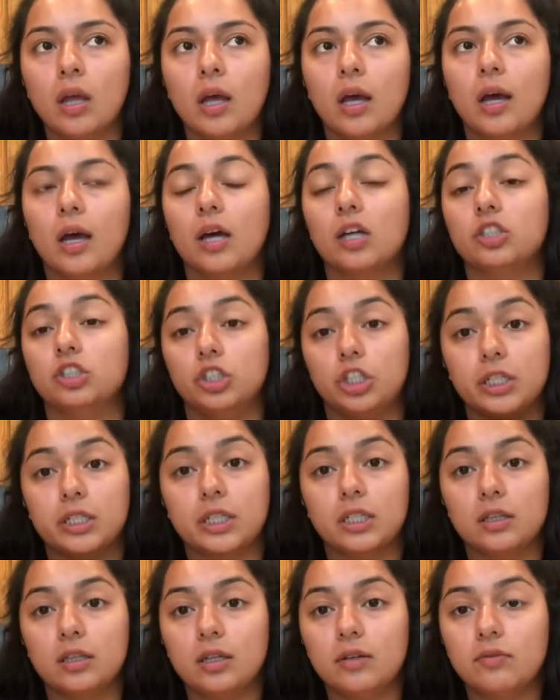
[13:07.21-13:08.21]
a chicken
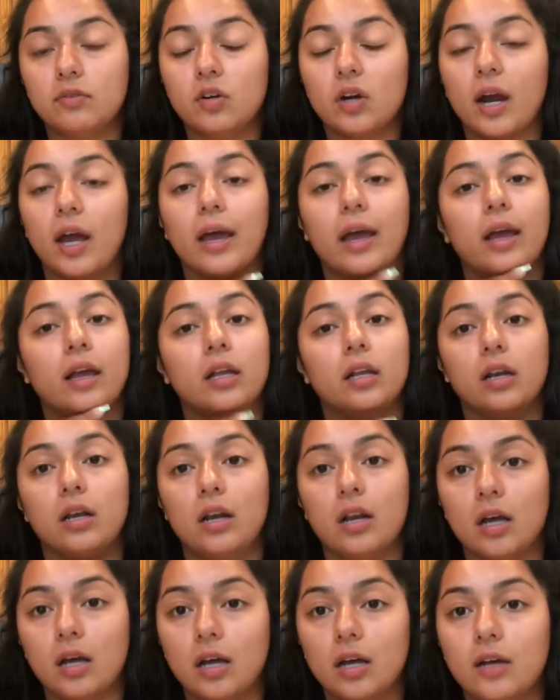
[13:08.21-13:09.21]
lover. I
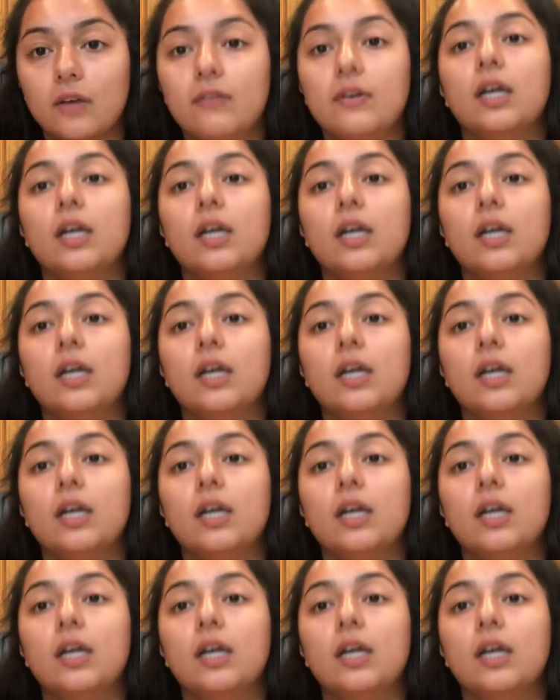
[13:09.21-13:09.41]
love